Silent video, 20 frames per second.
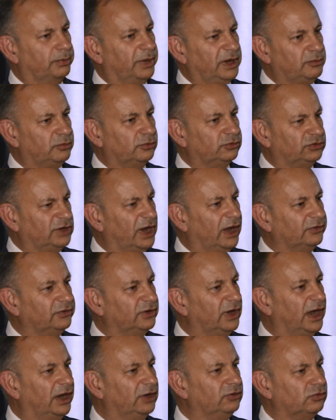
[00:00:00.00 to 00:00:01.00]
People shout
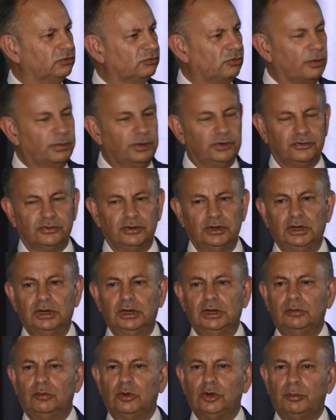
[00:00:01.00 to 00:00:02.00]
at Andrew Roberts,
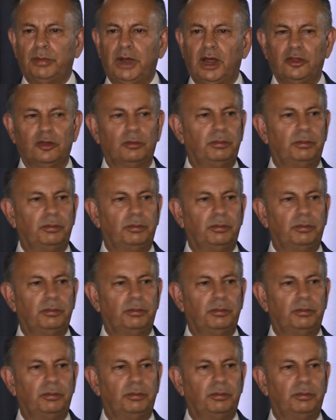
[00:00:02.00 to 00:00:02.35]
what about